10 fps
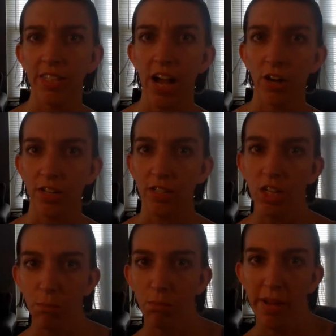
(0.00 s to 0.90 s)
out and
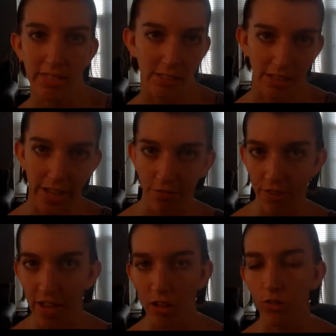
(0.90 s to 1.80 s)
makes his life
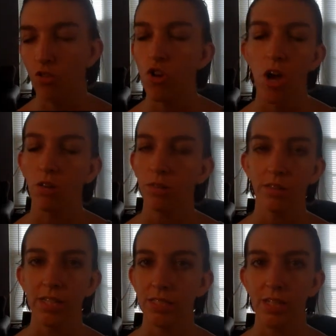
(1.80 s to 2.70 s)
hell, no,
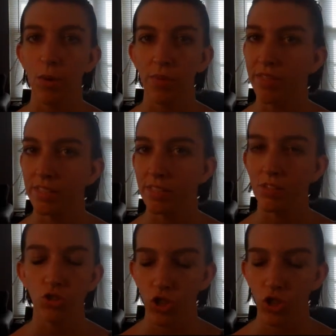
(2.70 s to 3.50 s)
that's not what this is.